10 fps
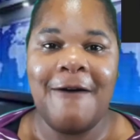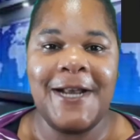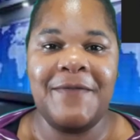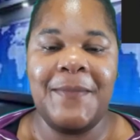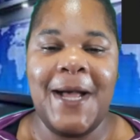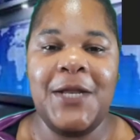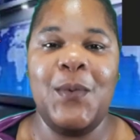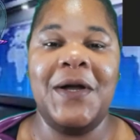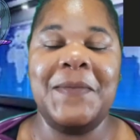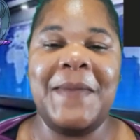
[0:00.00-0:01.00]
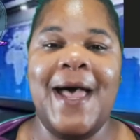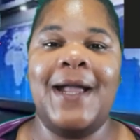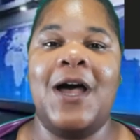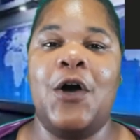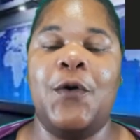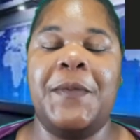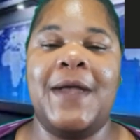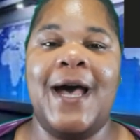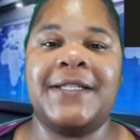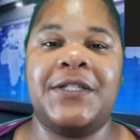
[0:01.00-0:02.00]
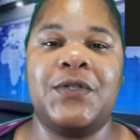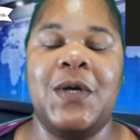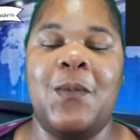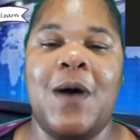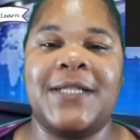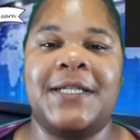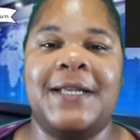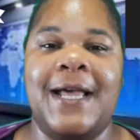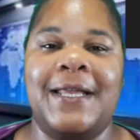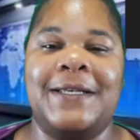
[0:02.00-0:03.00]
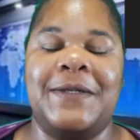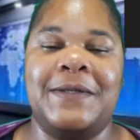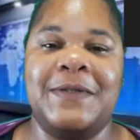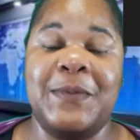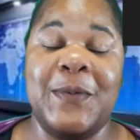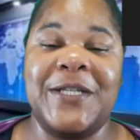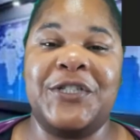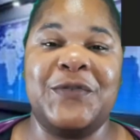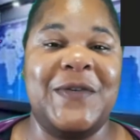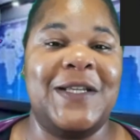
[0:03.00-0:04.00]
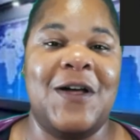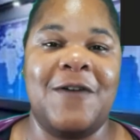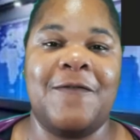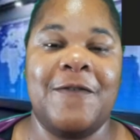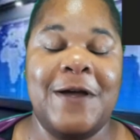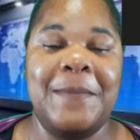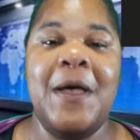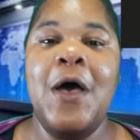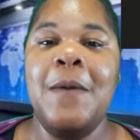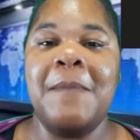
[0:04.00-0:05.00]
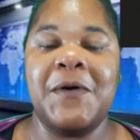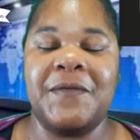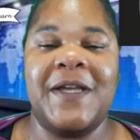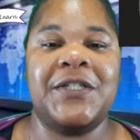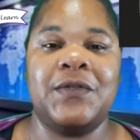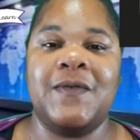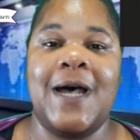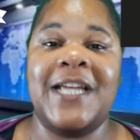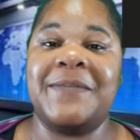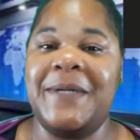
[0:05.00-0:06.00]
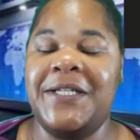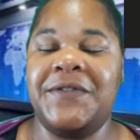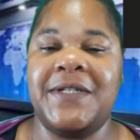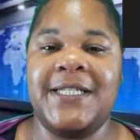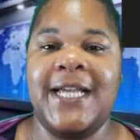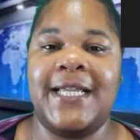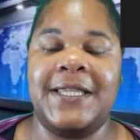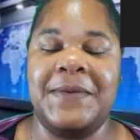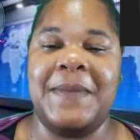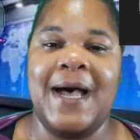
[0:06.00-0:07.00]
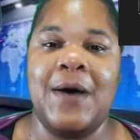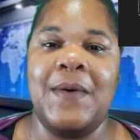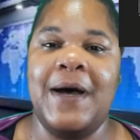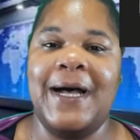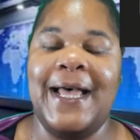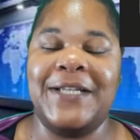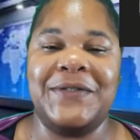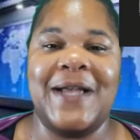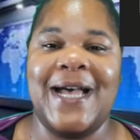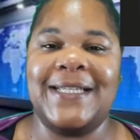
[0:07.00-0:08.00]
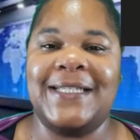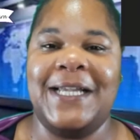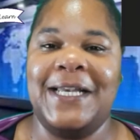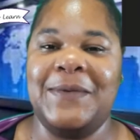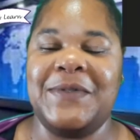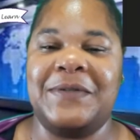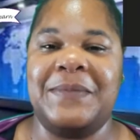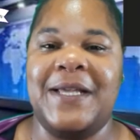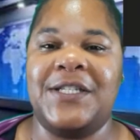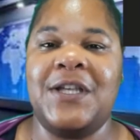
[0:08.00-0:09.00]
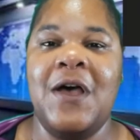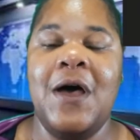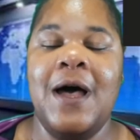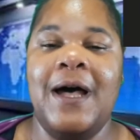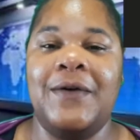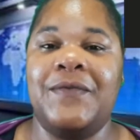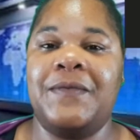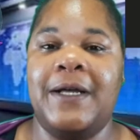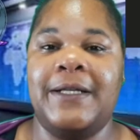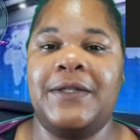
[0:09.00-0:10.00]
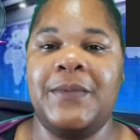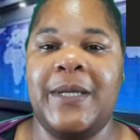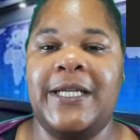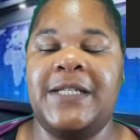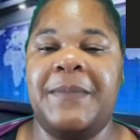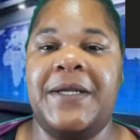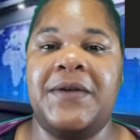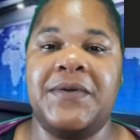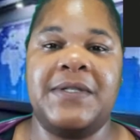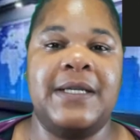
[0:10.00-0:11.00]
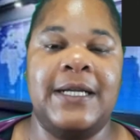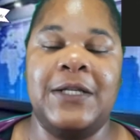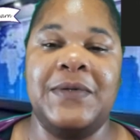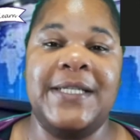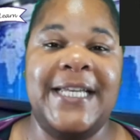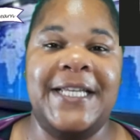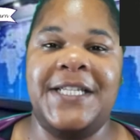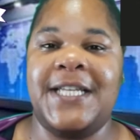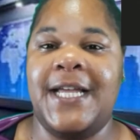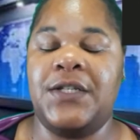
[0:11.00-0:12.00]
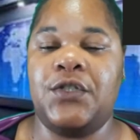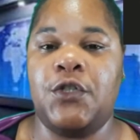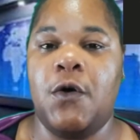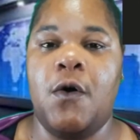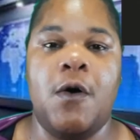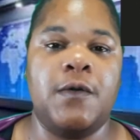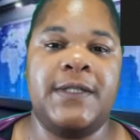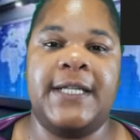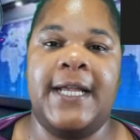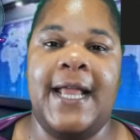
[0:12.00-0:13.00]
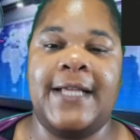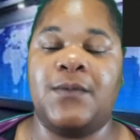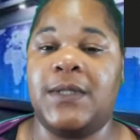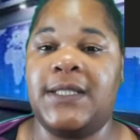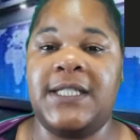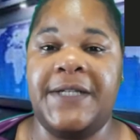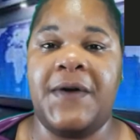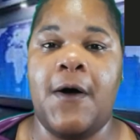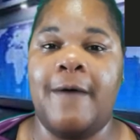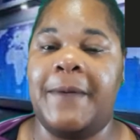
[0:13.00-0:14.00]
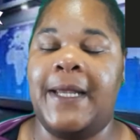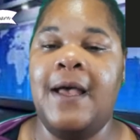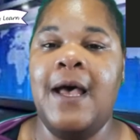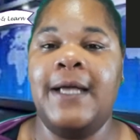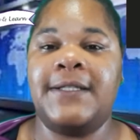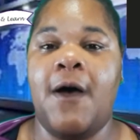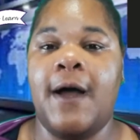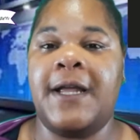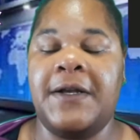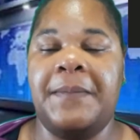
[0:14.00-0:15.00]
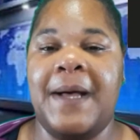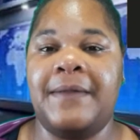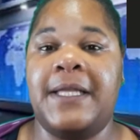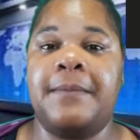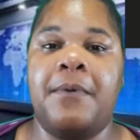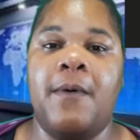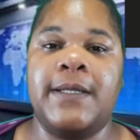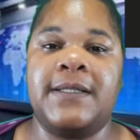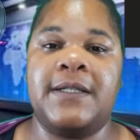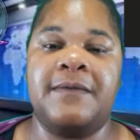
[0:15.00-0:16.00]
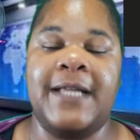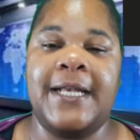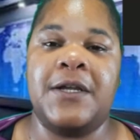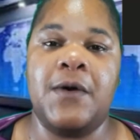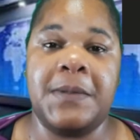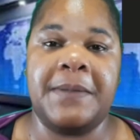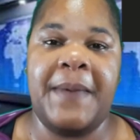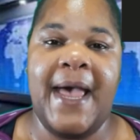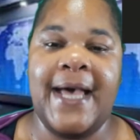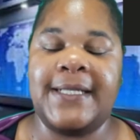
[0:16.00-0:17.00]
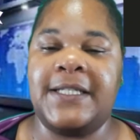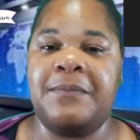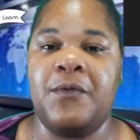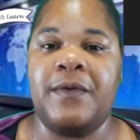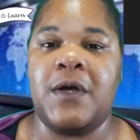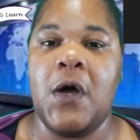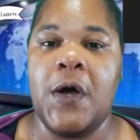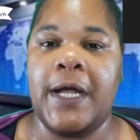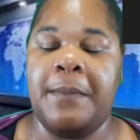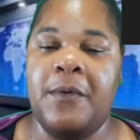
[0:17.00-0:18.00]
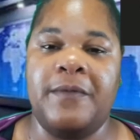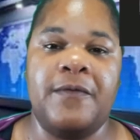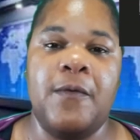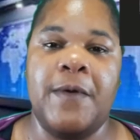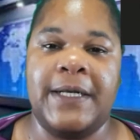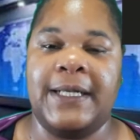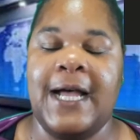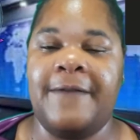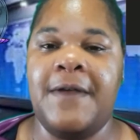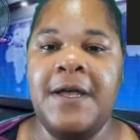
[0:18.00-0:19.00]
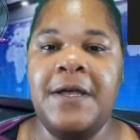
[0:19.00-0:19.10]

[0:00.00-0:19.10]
All right, everybody, welcome back. I hope you guys enjoyed watching that inspirational vlog from Motivational Vibez. Be sure to check them out. As you guys seen, it was a mesh of three speakers, including T.D. Jakes, Joel Osteen, as well as Steve Harvey, talking about the importance of letting go of the past and moving on and moving forward in life.